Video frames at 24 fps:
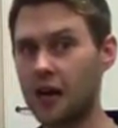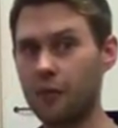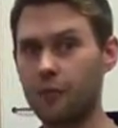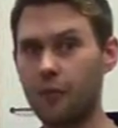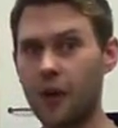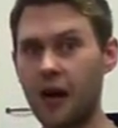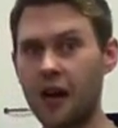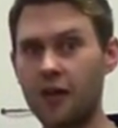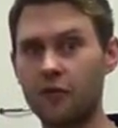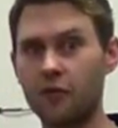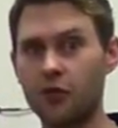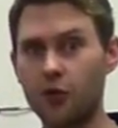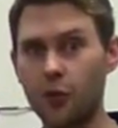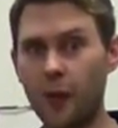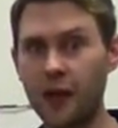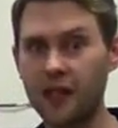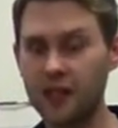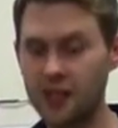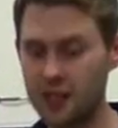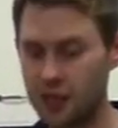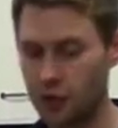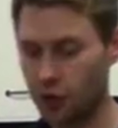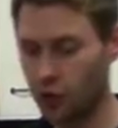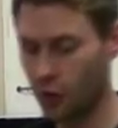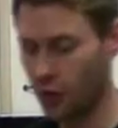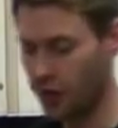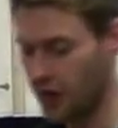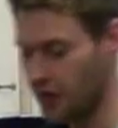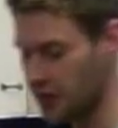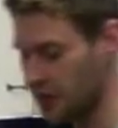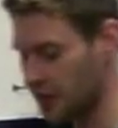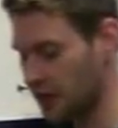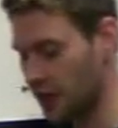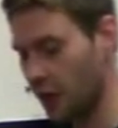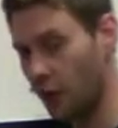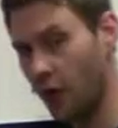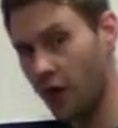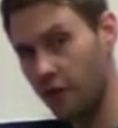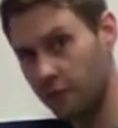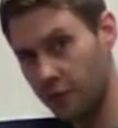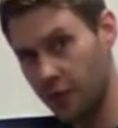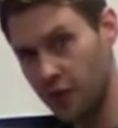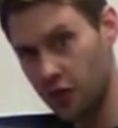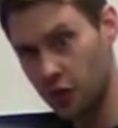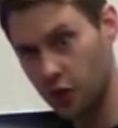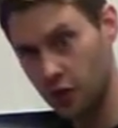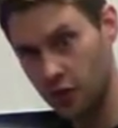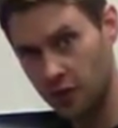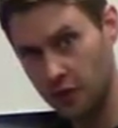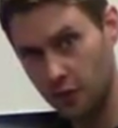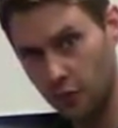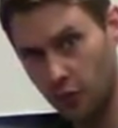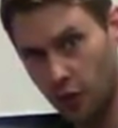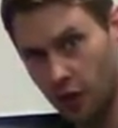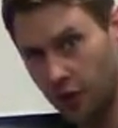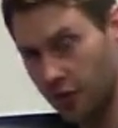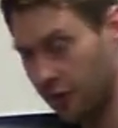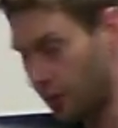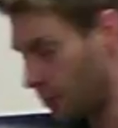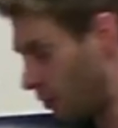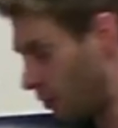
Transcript: at about 20 degrees, so I've been using my